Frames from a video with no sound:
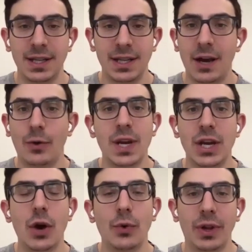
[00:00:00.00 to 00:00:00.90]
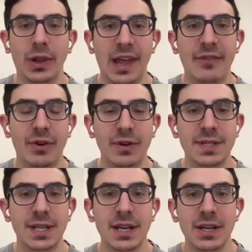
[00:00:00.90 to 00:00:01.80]
Now we know the
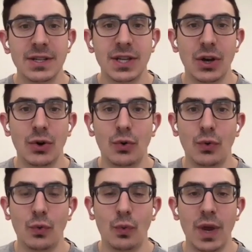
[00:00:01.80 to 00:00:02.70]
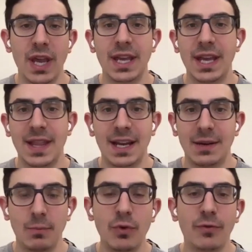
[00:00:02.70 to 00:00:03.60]
levers, so we can
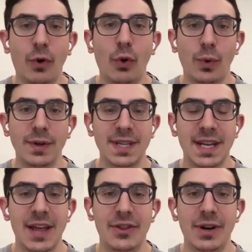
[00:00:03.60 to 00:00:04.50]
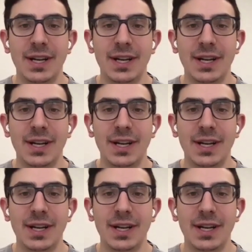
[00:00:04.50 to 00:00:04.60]
then move forward together.